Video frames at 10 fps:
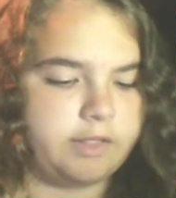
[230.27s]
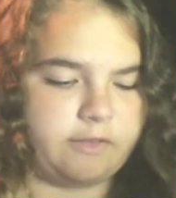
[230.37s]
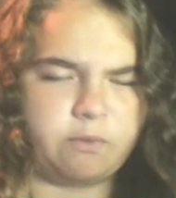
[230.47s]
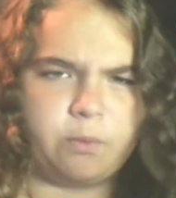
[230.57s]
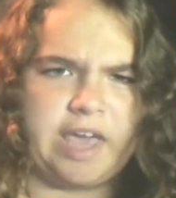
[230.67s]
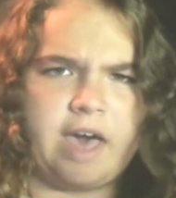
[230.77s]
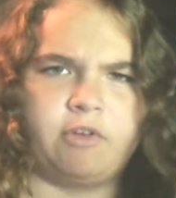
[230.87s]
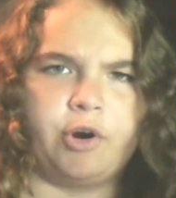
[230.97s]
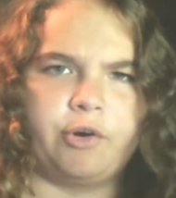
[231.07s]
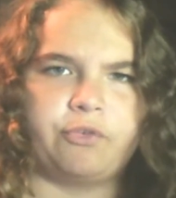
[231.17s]
That's what we have
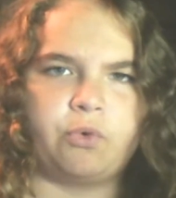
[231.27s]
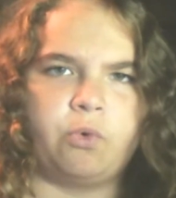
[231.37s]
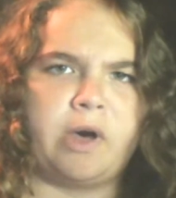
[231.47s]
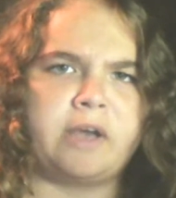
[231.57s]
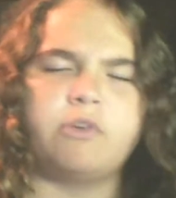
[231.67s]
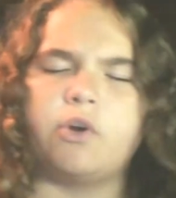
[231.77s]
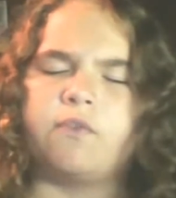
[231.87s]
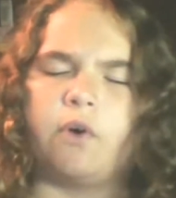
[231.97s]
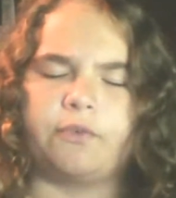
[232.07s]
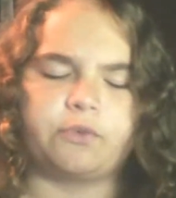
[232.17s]
at our school. I don't know
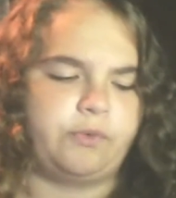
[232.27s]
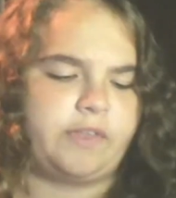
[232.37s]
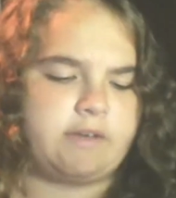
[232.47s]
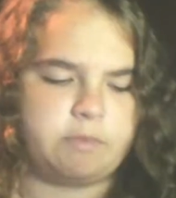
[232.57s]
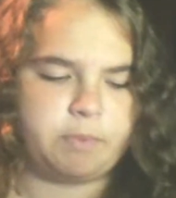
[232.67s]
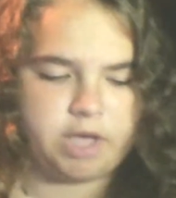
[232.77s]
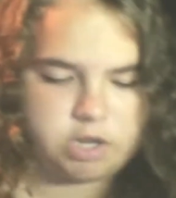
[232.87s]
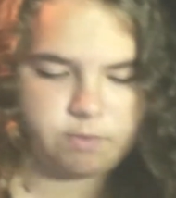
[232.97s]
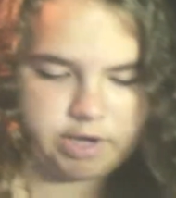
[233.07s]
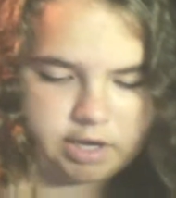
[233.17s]
if all schools have it, but
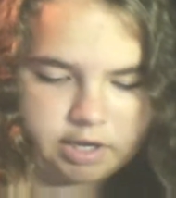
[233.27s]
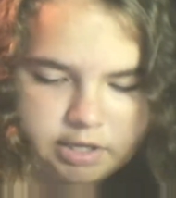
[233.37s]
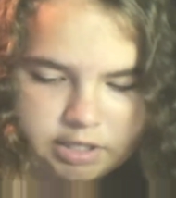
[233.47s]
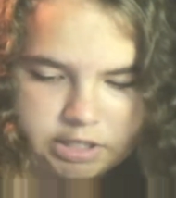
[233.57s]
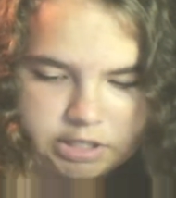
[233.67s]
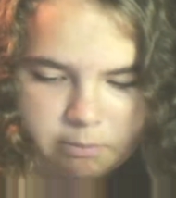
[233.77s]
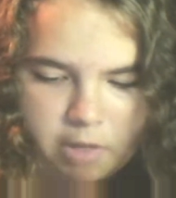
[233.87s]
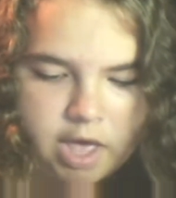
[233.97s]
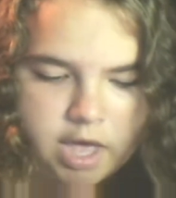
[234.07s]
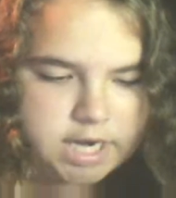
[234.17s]
anyway, um
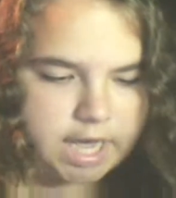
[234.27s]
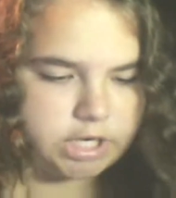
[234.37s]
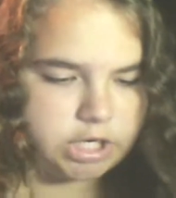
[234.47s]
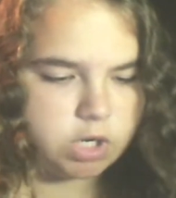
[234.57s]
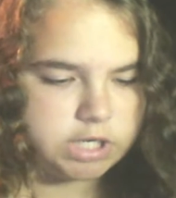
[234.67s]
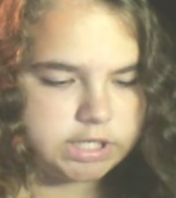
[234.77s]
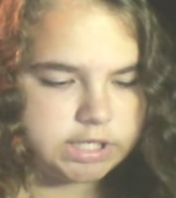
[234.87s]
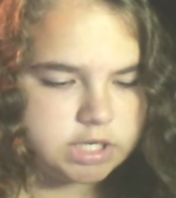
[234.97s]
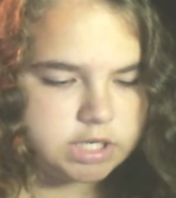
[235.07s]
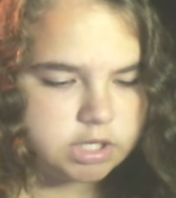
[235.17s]

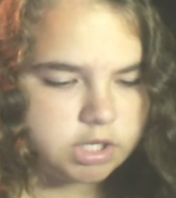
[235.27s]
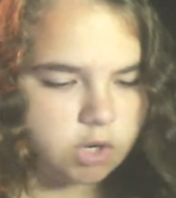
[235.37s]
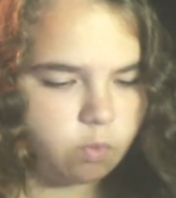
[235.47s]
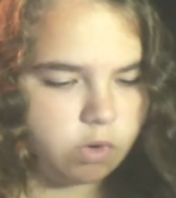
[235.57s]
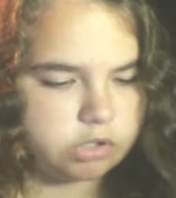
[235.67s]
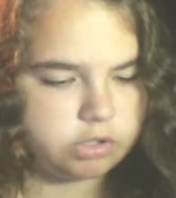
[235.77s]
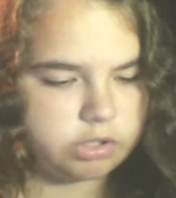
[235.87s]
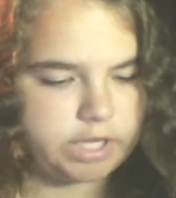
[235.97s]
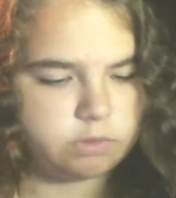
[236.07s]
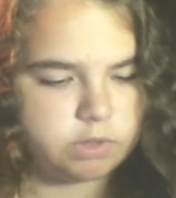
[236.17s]
91 world
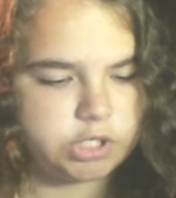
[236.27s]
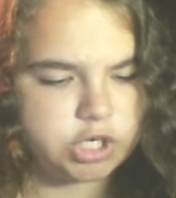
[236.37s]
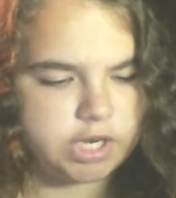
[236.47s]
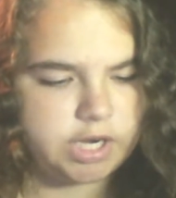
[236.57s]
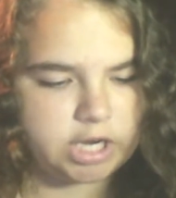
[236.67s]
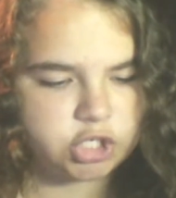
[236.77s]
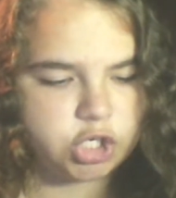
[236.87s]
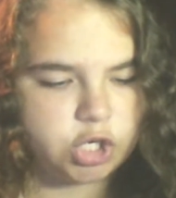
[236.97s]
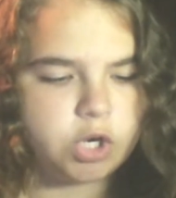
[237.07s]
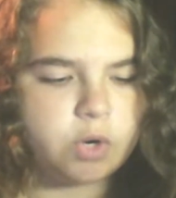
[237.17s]
language
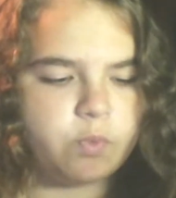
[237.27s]
connection.